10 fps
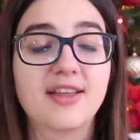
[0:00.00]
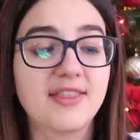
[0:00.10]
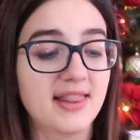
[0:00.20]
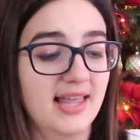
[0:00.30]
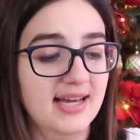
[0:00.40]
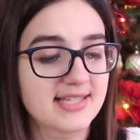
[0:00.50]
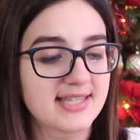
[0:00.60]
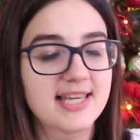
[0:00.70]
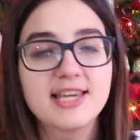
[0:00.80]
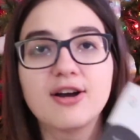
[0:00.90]
the last
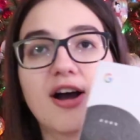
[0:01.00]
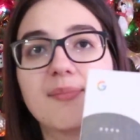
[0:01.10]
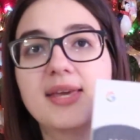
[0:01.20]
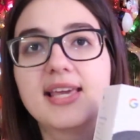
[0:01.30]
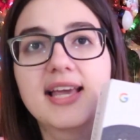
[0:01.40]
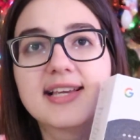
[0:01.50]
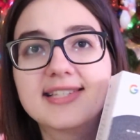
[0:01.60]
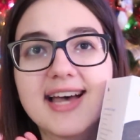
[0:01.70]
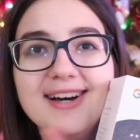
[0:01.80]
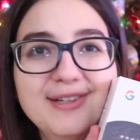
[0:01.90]
thing he got me
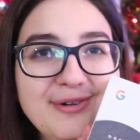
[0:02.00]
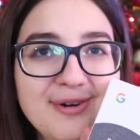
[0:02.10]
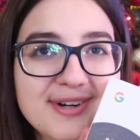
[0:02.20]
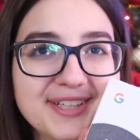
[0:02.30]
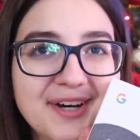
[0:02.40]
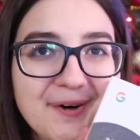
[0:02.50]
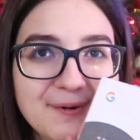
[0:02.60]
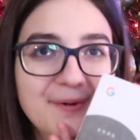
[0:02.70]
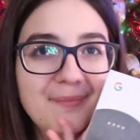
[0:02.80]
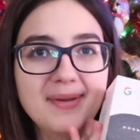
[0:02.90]
is a Google
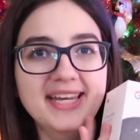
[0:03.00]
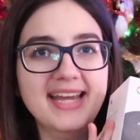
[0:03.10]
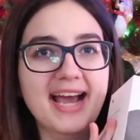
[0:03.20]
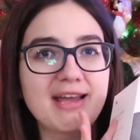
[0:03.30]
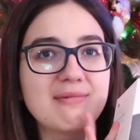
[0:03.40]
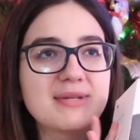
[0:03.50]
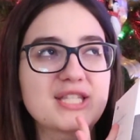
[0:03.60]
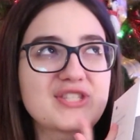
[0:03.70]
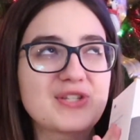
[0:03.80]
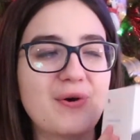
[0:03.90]
Home mini. I am
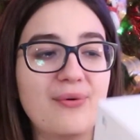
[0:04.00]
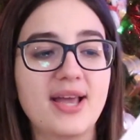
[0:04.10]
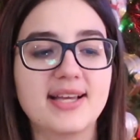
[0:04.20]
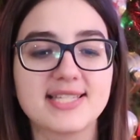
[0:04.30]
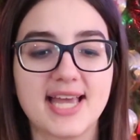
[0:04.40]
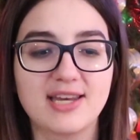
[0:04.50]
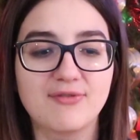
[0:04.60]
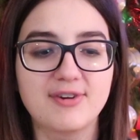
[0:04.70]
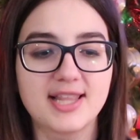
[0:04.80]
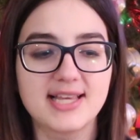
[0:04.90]
so
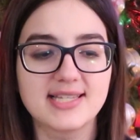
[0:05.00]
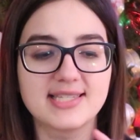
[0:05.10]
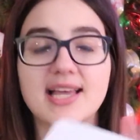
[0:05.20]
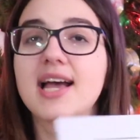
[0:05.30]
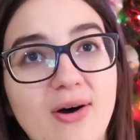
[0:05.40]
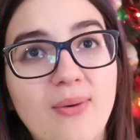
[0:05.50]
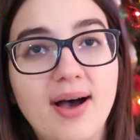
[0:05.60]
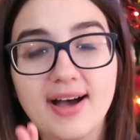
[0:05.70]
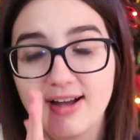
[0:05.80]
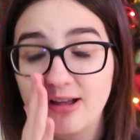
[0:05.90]
excited for this.
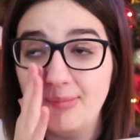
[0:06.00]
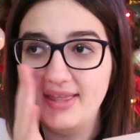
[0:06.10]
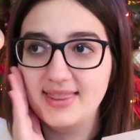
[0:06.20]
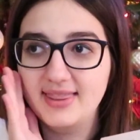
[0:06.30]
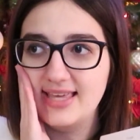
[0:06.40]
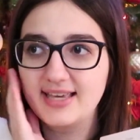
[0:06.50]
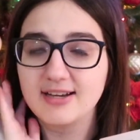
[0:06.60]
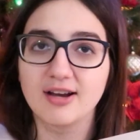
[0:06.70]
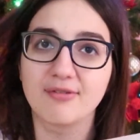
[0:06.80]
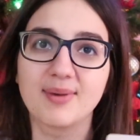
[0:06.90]
Now
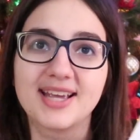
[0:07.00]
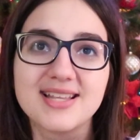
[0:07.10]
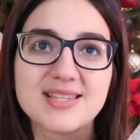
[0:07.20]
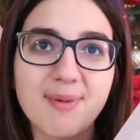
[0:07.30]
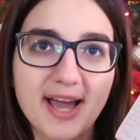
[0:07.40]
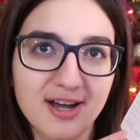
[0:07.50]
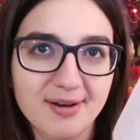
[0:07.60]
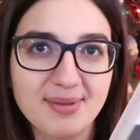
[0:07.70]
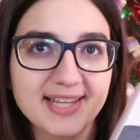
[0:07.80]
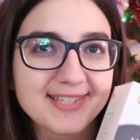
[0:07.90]
the government can spy
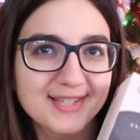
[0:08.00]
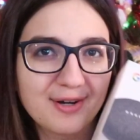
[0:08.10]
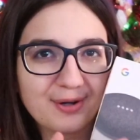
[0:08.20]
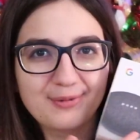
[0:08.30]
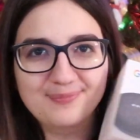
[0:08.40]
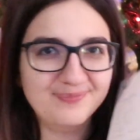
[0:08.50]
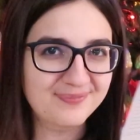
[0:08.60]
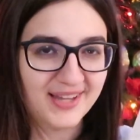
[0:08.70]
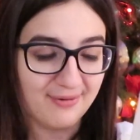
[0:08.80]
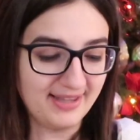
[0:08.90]
on me, so
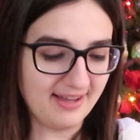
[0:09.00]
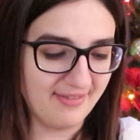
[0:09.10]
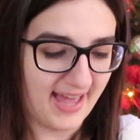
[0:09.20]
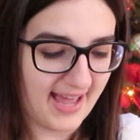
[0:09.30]
we love